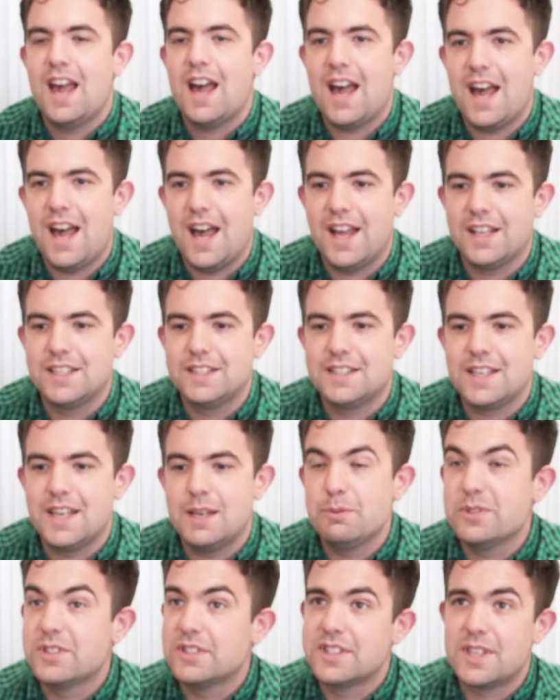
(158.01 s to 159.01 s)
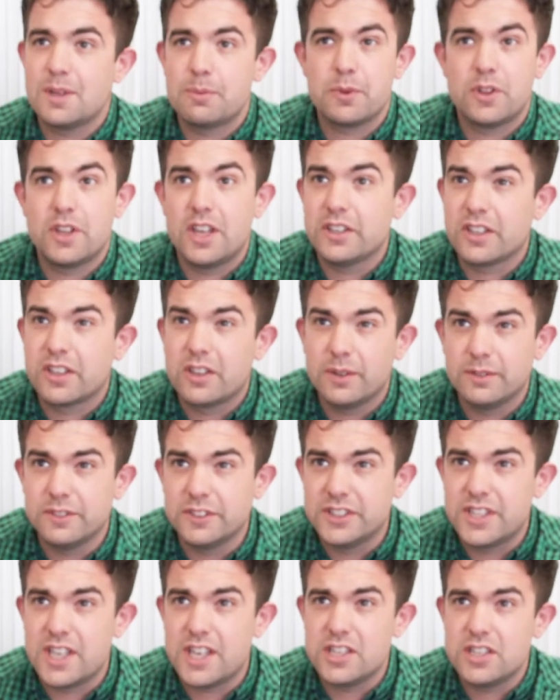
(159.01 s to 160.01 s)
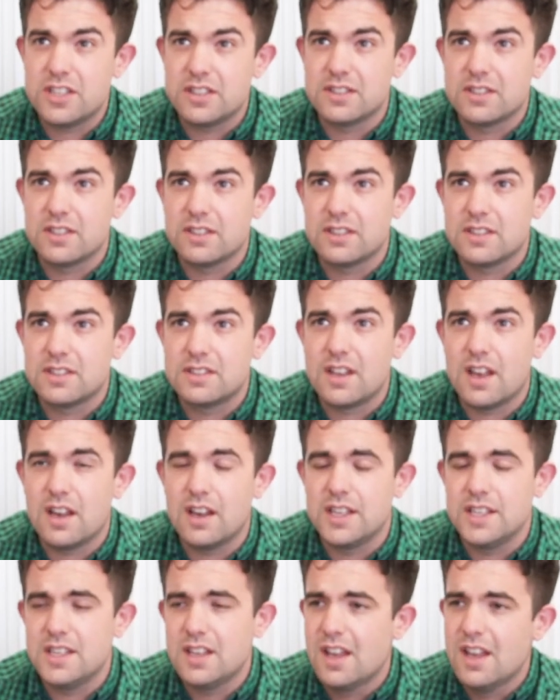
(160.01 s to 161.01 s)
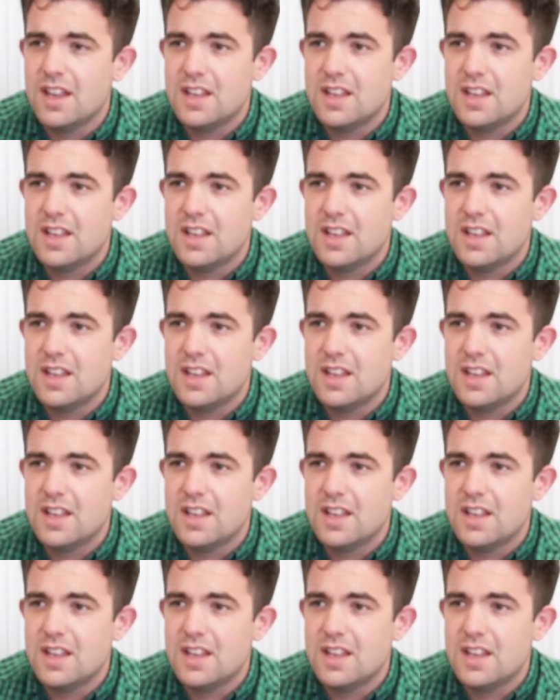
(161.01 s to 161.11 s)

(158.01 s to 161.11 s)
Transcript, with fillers: and it was some of the conversations on the side